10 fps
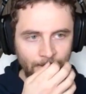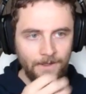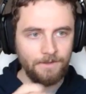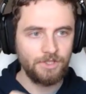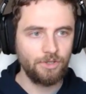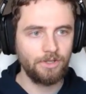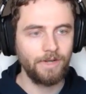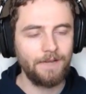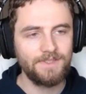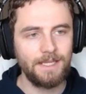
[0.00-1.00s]
The
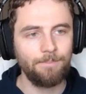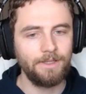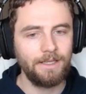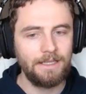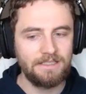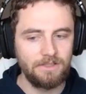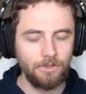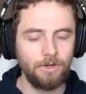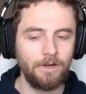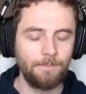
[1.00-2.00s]
Graf Zeppelin is
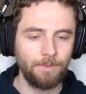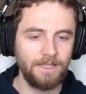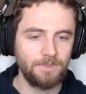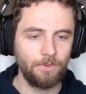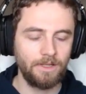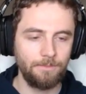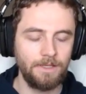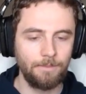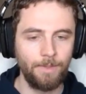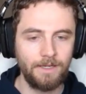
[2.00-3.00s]
not in a place where it can be
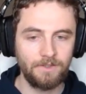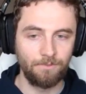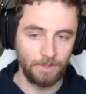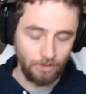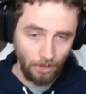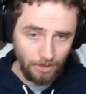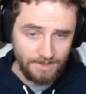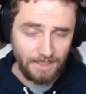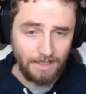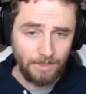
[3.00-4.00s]
competitive
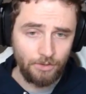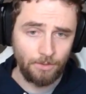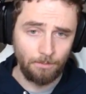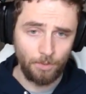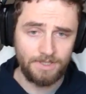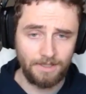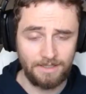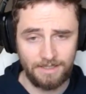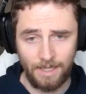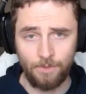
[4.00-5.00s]
because you're mostly a
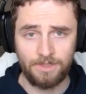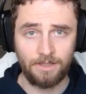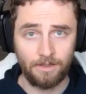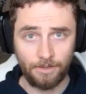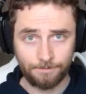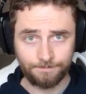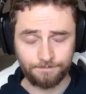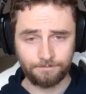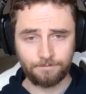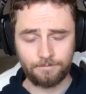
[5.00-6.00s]
scouting
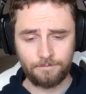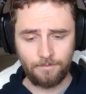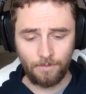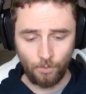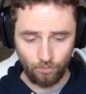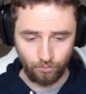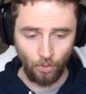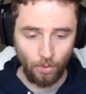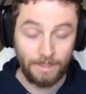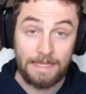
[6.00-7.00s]

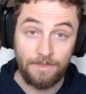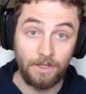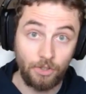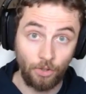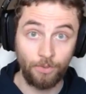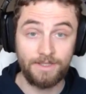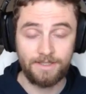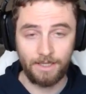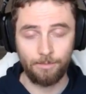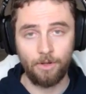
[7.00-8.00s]
role in the current
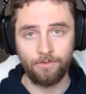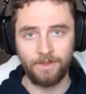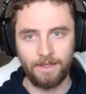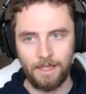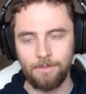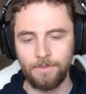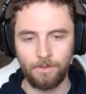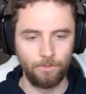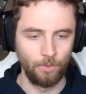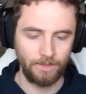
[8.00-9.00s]
setup of the game.
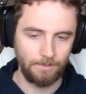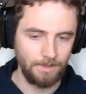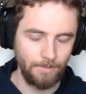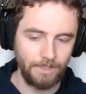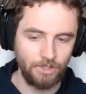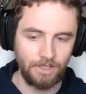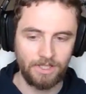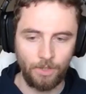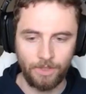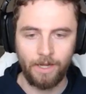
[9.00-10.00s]
Now, wargaming might change
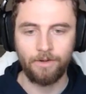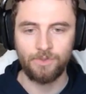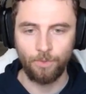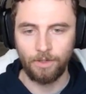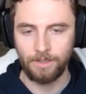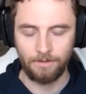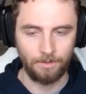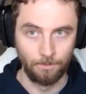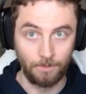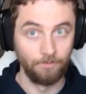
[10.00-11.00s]
how carriers work in the
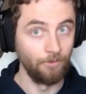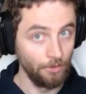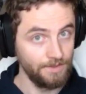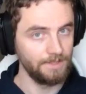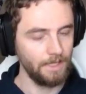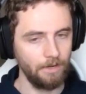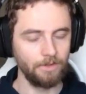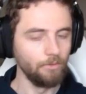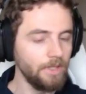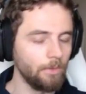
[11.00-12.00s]
vaunted
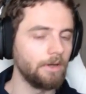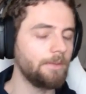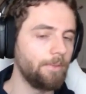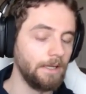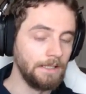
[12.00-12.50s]
carrier rework, but